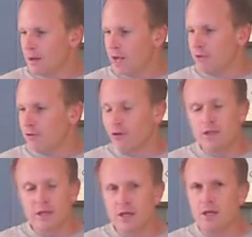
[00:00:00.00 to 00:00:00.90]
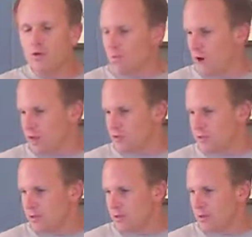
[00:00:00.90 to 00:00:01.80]
And forget it you
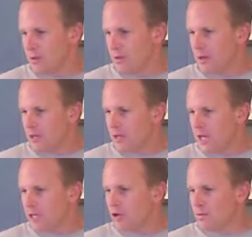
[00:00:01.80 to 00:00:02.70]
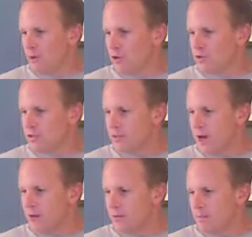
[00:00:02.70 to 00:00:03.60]
must. Take your emotions
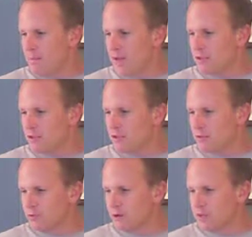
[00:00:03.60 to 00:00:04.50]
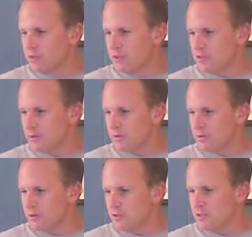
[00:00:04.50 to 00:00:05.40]
out of the message of criticism.
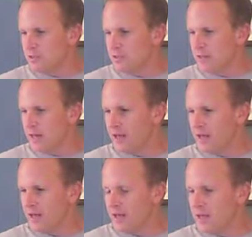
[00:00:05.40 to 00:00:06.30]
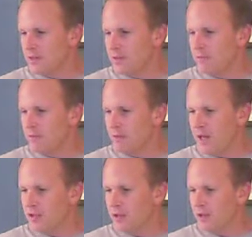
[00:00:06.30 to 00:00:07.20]
Listen intently, get the
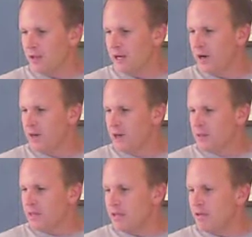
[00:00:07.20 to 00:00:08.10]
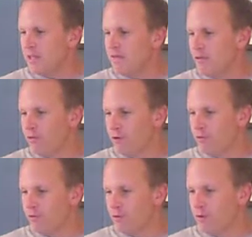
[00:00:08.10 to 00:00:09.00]
information clear, then leave it
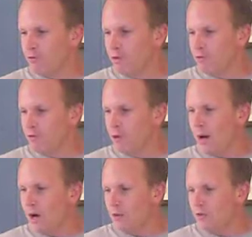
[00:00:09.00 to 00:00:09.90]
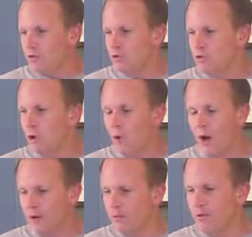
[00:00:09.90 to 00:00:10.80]
for a few hours as you go
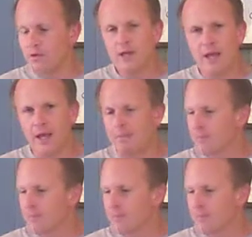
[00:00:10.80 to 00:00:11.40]
on with your day.